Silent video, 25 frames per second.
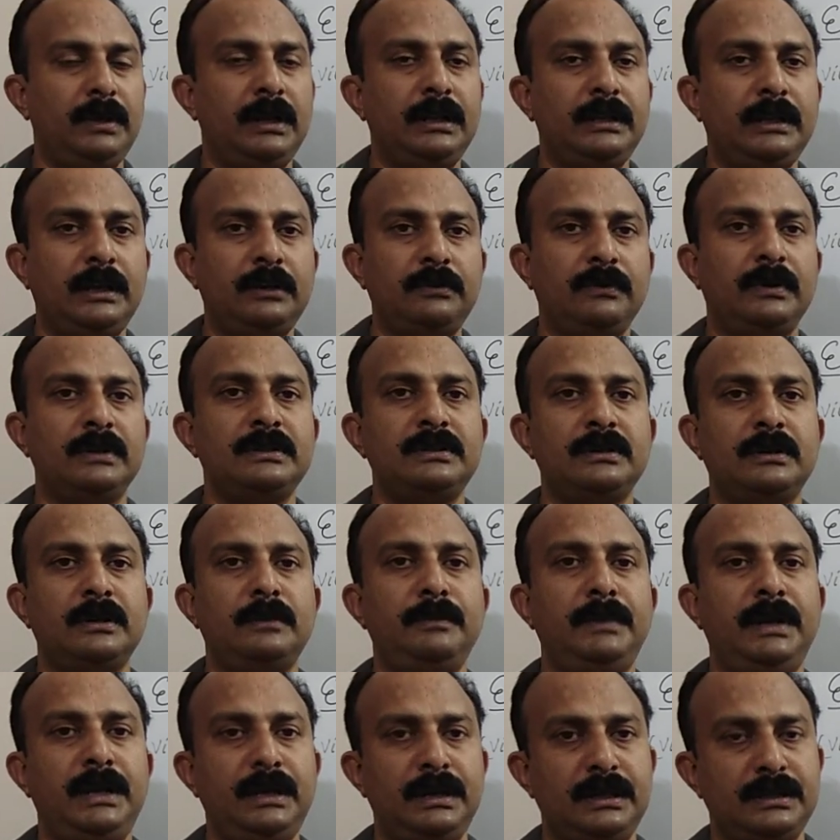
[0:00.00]
That was our
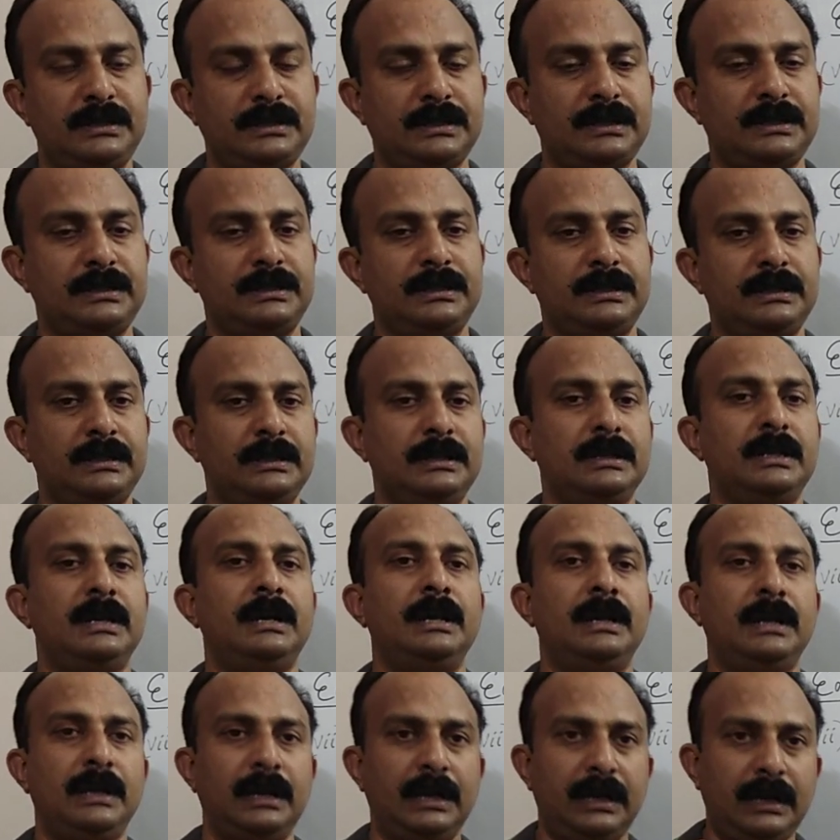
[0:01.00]
main discussion.
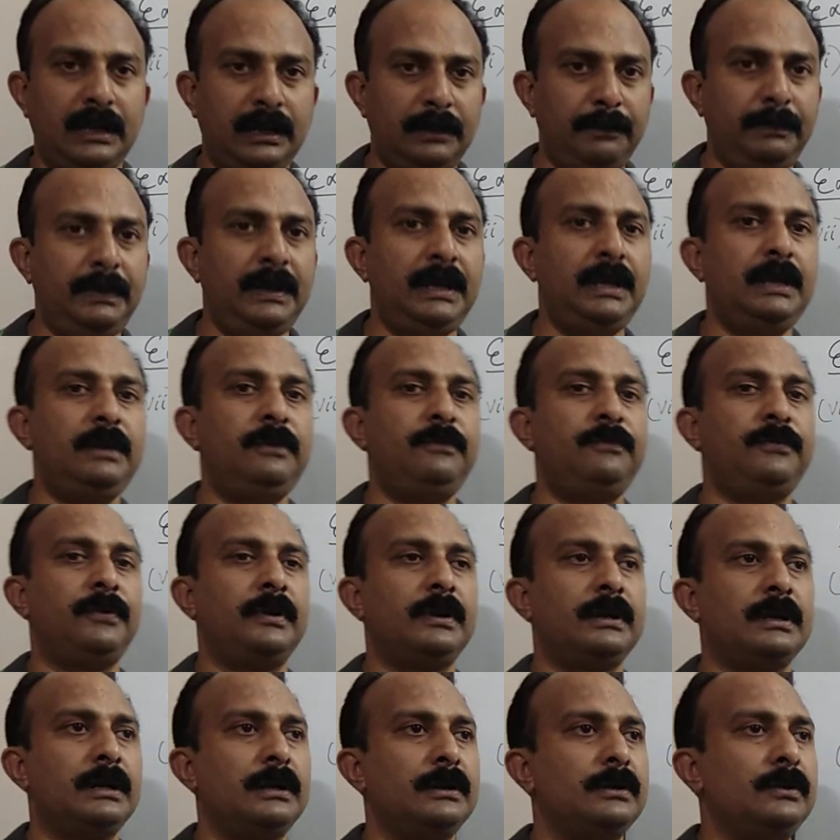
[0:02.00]
I repeat for
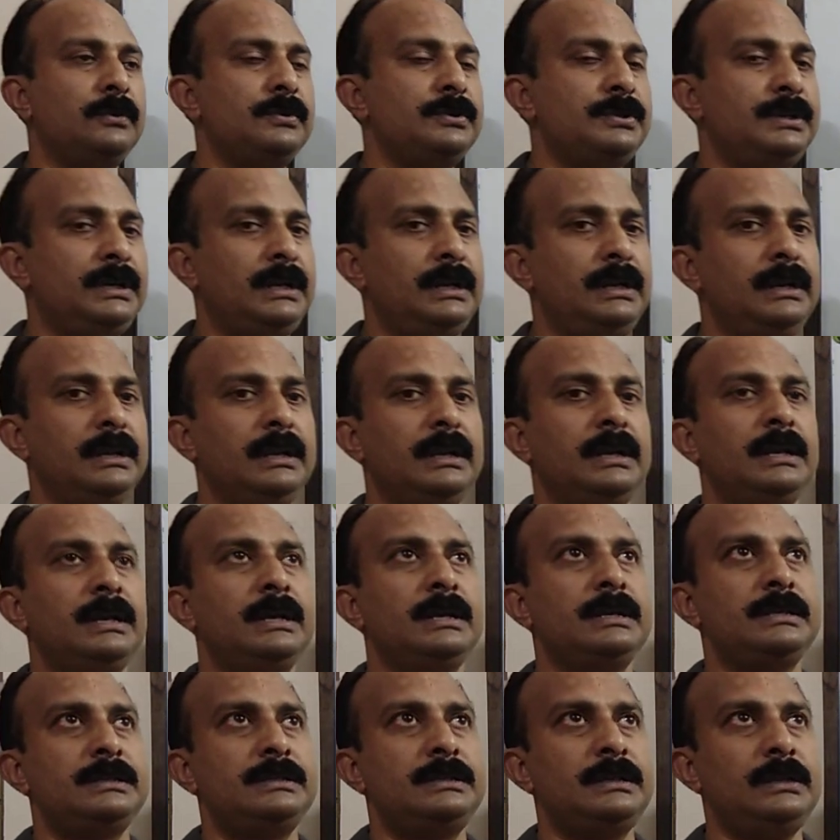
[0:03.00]
conclusion,
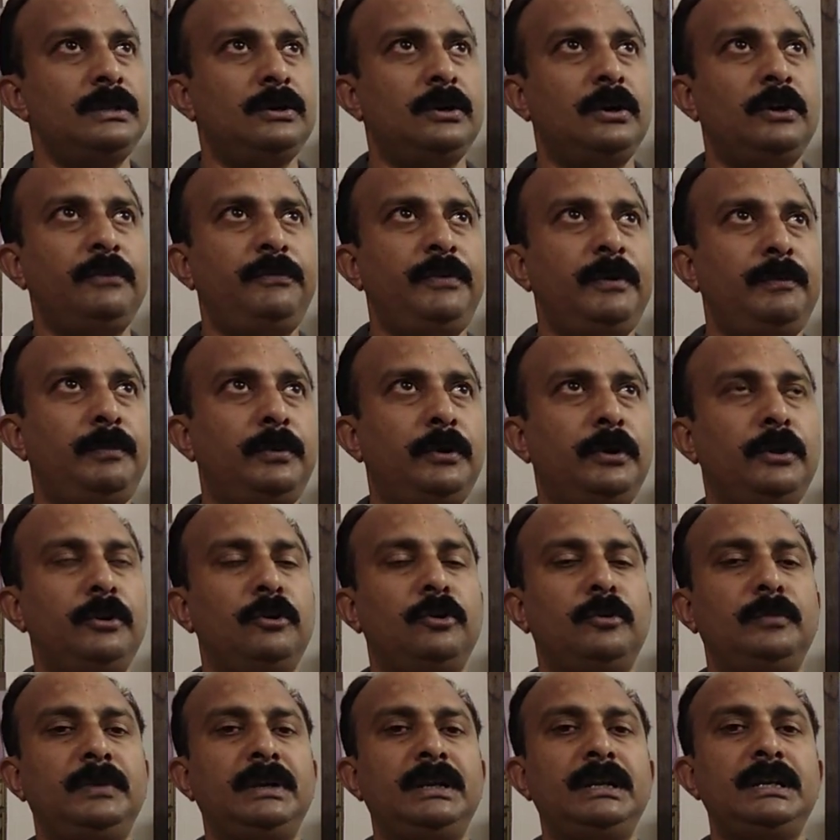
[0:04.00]
0 of a
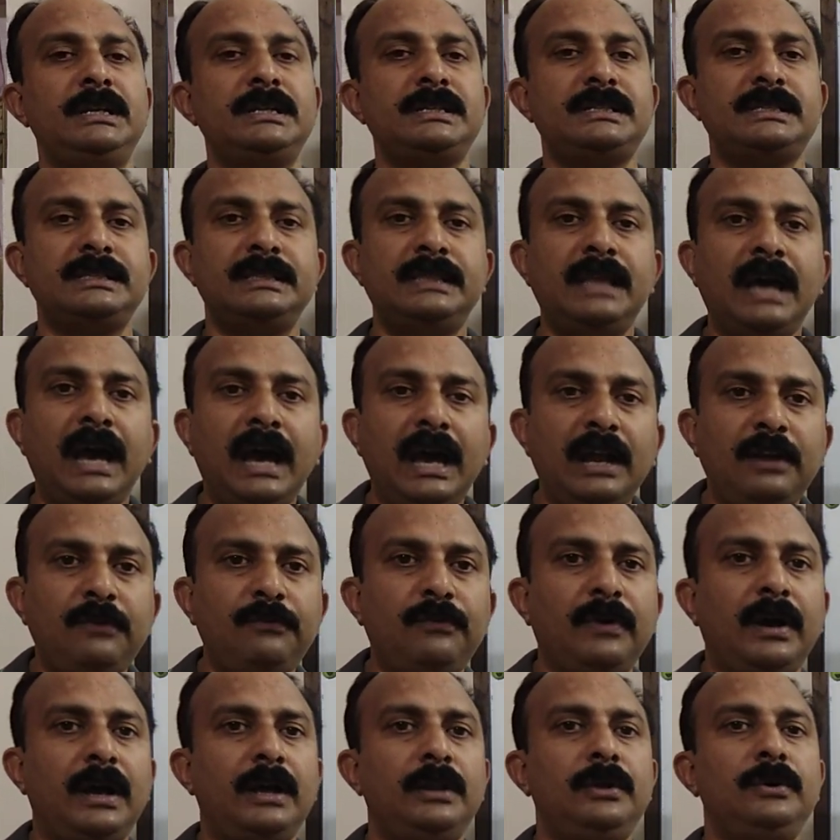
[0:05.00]
polynomial is that
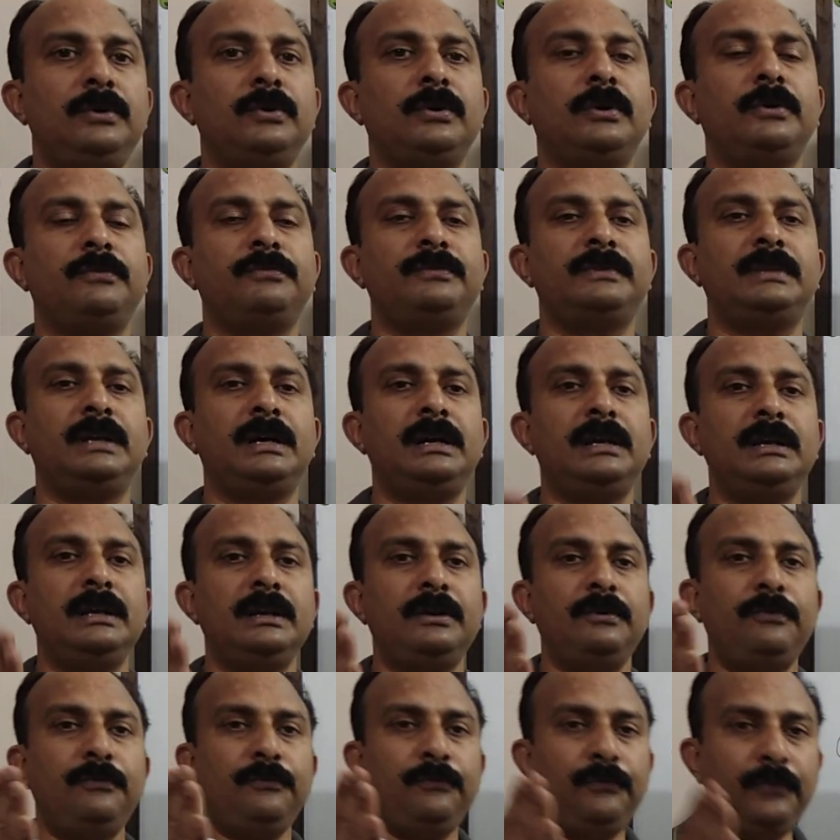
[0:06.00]
value of
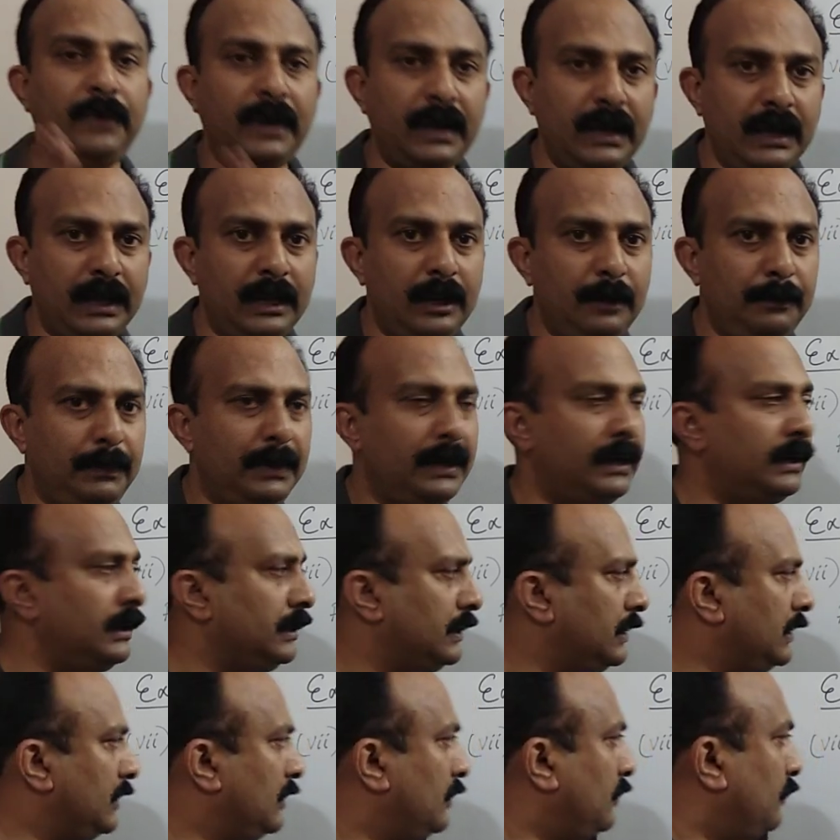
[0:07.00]
the
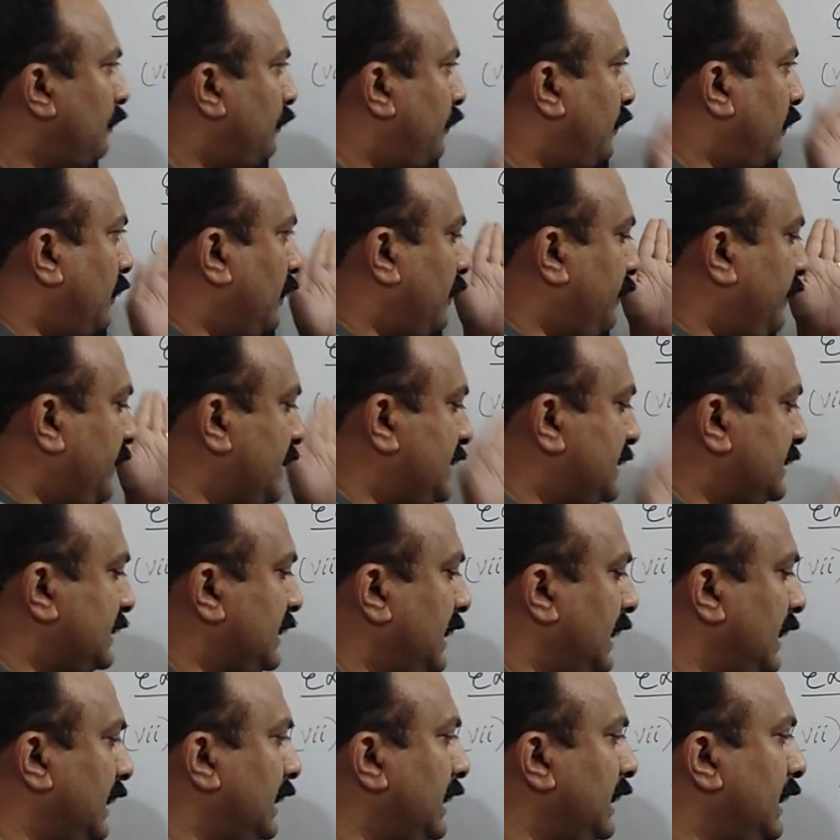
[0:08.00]
variable for which the
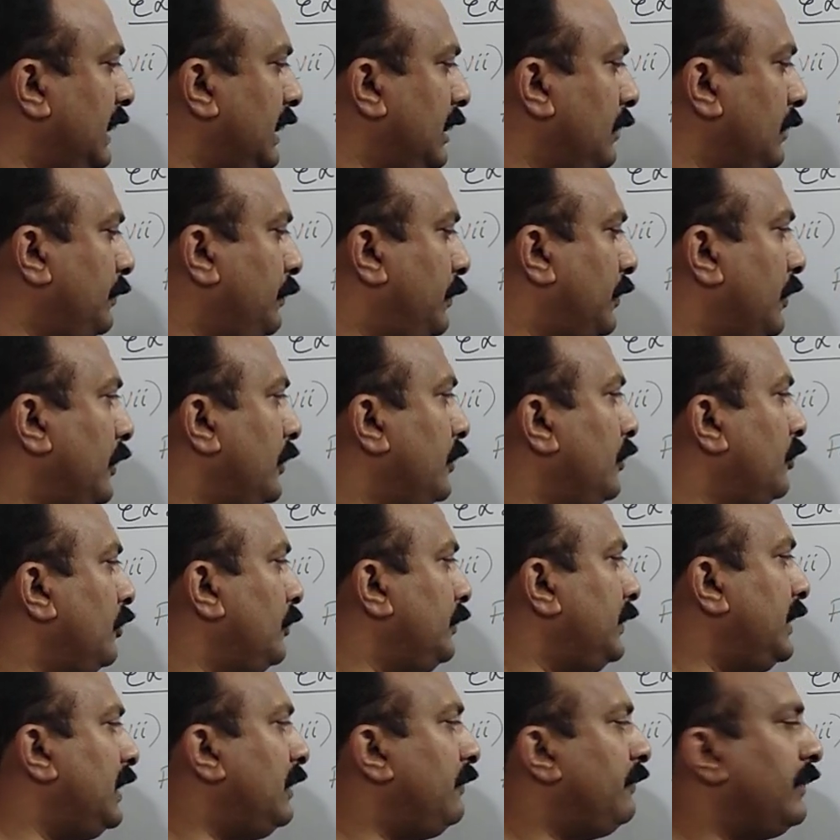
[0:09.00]
entire
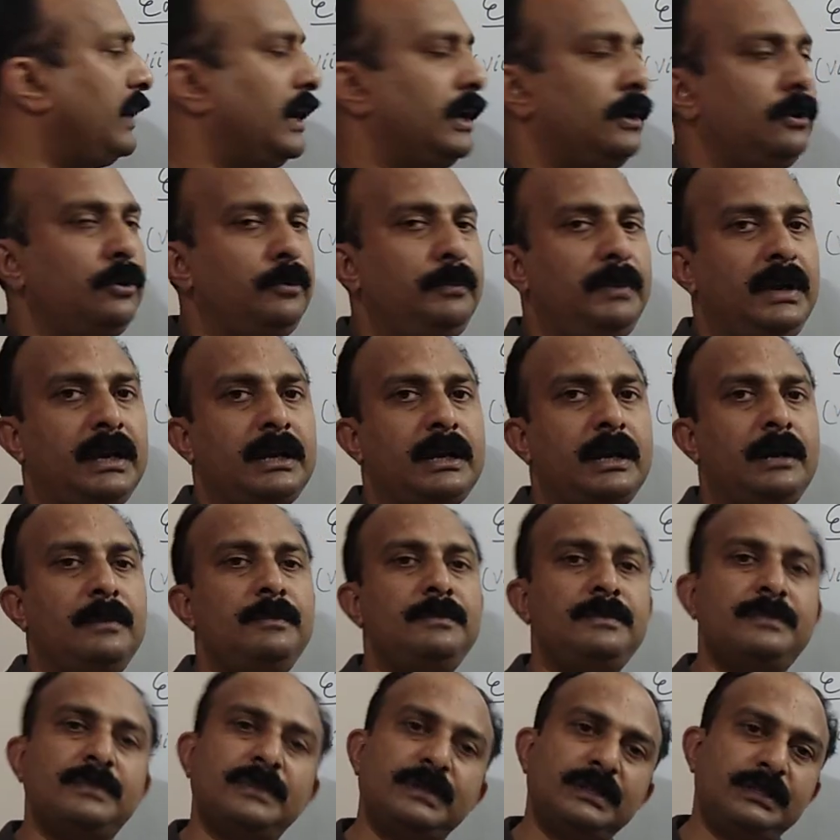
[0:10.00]
polynomial value
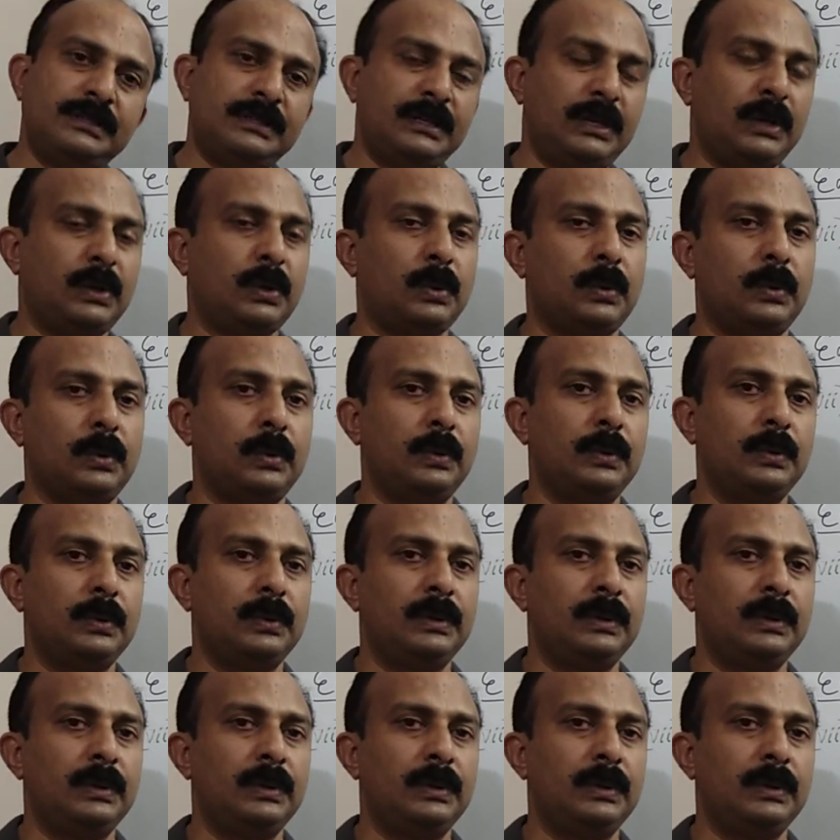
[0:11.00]
becomes 0.